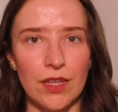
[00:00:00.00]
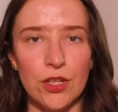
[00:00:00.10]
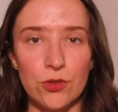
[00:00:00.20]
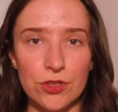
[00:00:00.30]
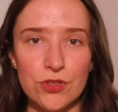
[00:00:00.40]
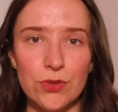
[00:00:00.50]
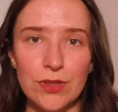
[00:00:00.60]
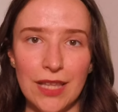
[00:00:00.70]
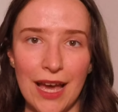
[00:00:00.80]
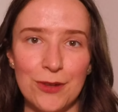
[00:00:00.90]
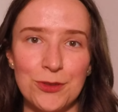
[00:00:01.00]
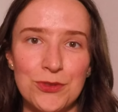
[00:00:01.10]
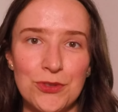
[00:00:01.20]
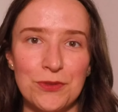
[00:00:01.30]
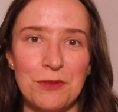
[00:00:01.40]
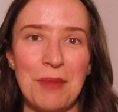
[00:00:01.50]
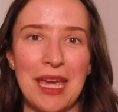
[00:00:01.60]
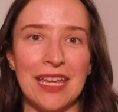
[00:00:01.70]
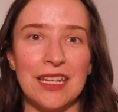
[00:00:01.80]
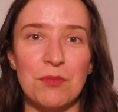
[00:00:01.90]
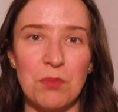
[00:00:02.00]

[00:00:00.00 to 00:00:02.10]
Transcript: in order to allow you to remain